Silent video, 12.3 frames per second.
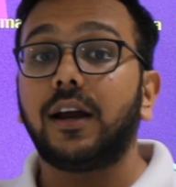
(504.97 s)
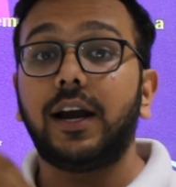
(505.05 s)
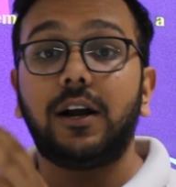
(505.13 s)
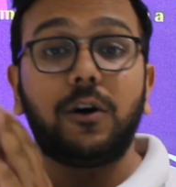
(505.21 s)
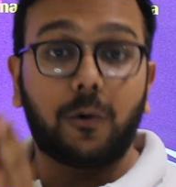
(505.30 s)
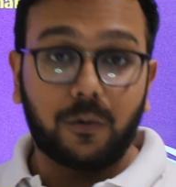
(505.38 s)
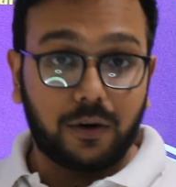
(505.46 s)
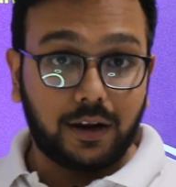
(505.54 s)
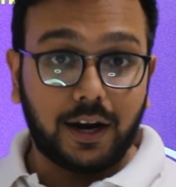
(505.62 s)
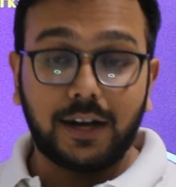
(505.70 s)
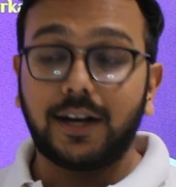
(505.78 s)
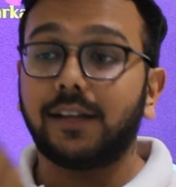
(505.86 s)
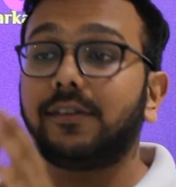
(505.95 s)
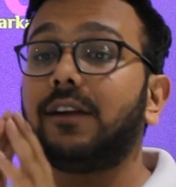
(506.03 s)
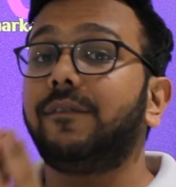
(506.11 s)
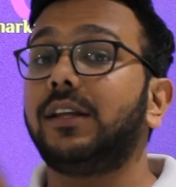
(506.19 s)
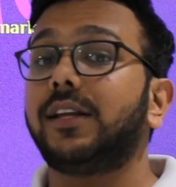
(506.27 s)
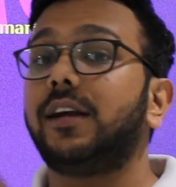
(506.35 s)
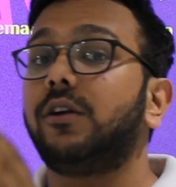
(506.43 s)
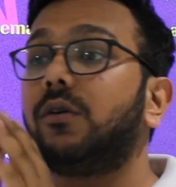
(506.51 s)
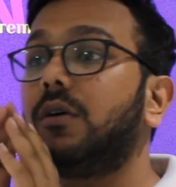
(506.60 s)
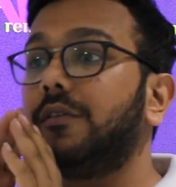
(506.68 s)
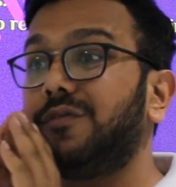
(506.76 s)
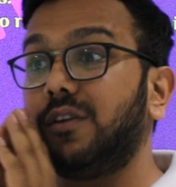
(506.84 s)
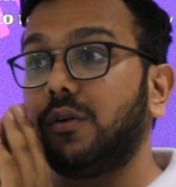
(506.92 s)
It doesn't mean that
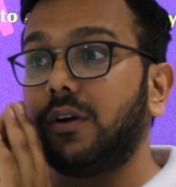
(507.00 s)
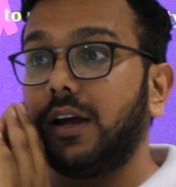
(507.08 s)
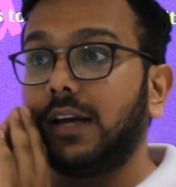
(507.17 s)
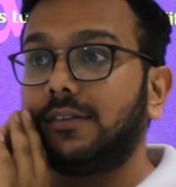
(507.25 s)
if you're